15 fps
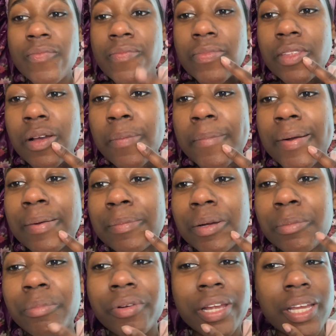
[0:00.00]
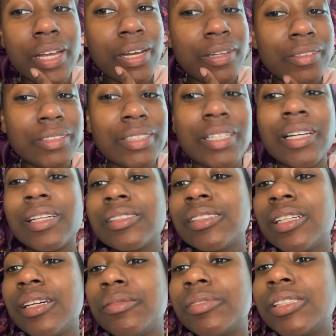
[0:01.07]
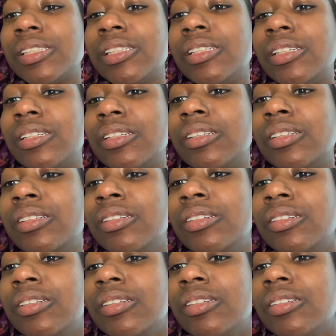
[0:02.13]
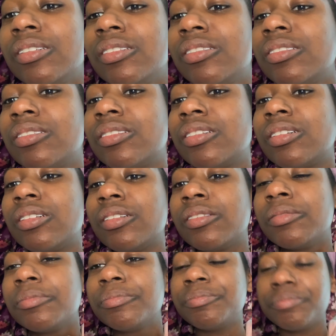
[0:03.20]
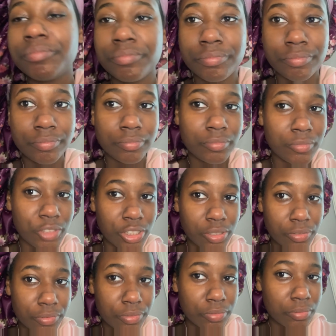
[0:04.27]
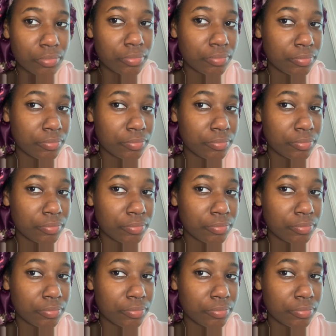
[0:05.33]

Don't mind my breakouts. Like I said, I was eating um junk food.